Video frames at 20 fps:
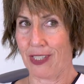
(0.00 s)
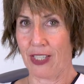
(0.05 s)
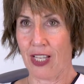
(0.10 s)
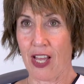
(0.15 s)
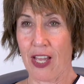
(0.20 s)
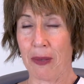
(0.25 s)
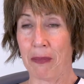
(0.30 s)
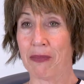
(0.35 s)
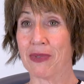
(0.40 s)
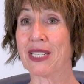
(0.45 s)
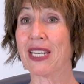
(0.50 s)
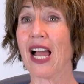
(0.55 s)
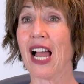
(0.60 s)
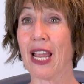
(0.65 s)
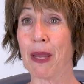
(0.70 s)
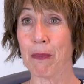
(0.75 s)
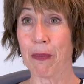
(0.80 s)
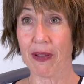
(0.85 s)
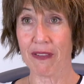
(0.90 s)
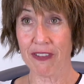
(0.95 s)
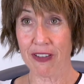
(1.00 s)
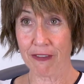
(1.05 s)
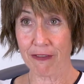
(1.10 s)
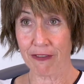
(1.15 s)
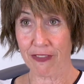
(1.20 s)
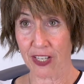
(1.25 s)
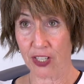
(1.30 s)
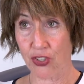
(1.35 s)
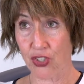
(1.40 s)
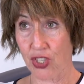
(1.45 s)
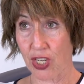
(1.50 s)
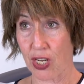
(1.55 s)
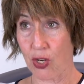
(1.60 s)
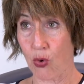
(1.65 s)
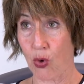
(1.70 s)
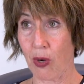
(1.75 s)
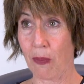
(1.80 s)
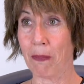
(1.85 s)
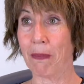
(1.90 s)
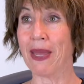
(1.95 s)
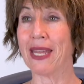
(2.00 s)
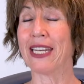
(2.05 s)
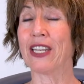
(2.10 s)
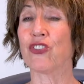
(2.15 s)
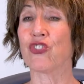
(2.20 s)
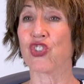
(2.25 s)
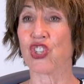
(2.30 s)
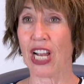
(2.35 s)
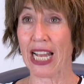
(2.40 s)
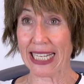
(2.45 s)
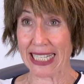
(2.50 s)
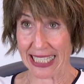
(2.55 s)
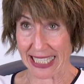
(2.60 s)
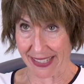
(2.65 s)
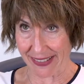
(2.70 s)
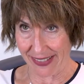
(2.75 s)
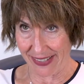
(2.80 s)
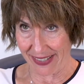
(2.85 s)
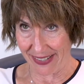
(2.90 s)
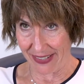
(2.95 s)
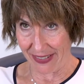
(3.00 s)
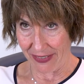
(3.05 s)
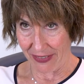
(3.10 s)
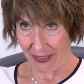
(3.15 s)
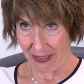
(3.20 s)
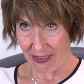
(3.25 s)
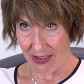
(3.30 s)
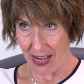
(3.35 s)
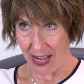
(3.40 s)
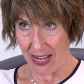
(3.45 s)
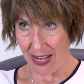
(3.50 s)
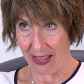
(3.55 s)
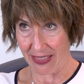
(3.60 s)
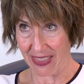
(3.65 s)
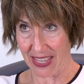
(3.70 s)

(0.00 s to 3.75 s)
Lyme type of infection or meningitis, right?